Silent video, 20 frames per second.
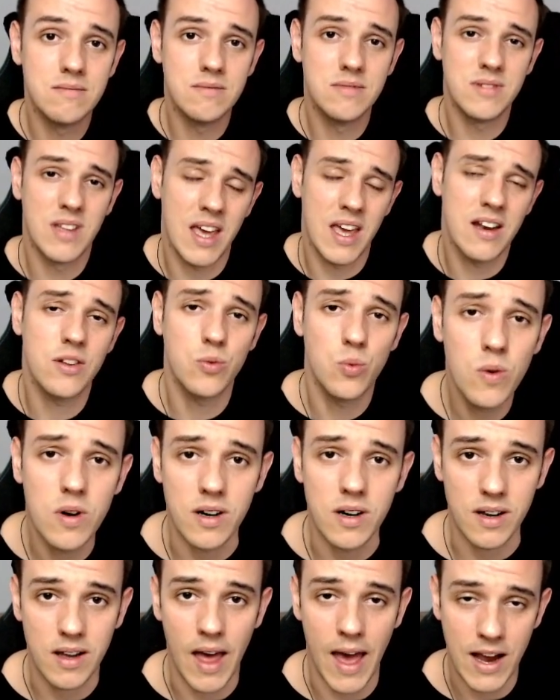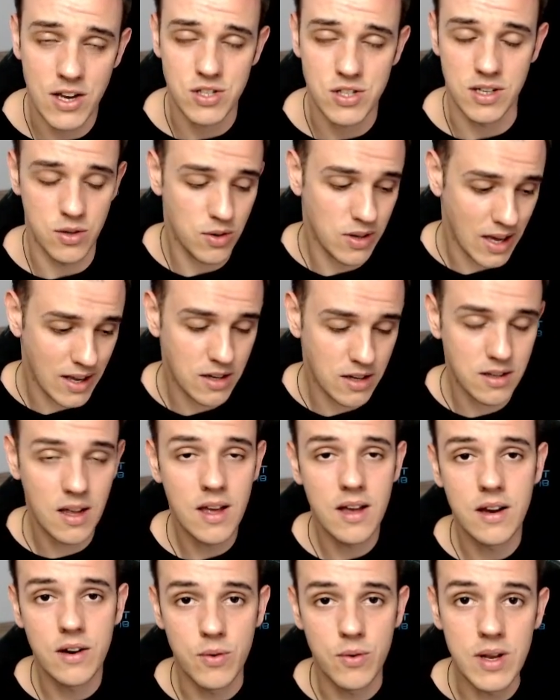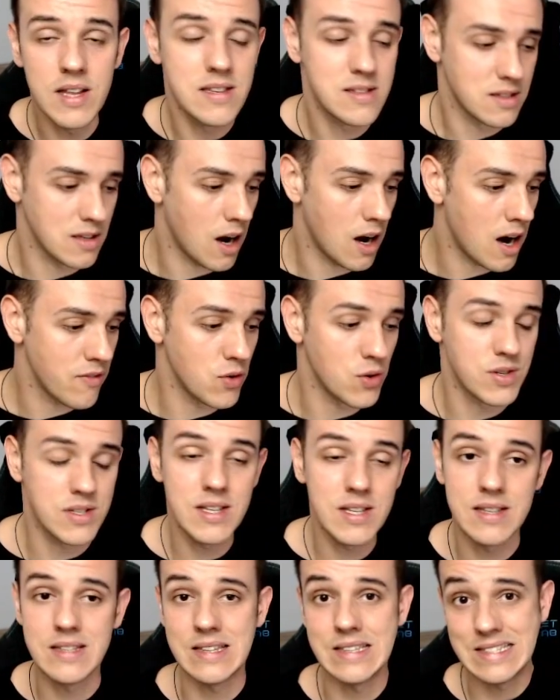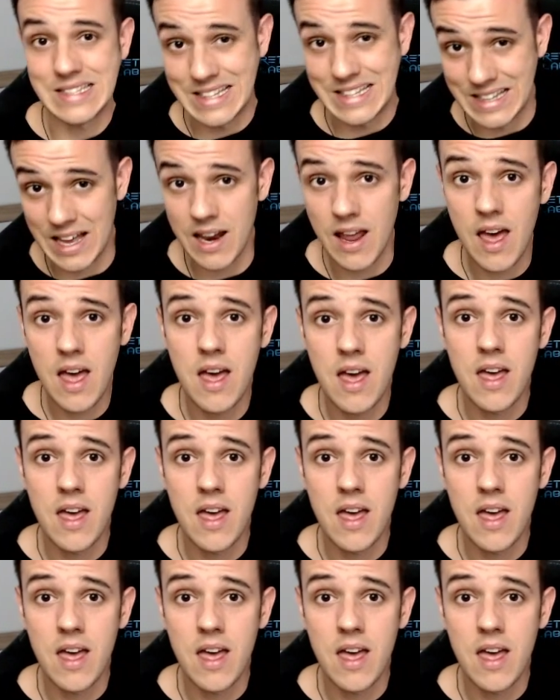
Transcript: cannot work actually you cannot really starve your citizens and then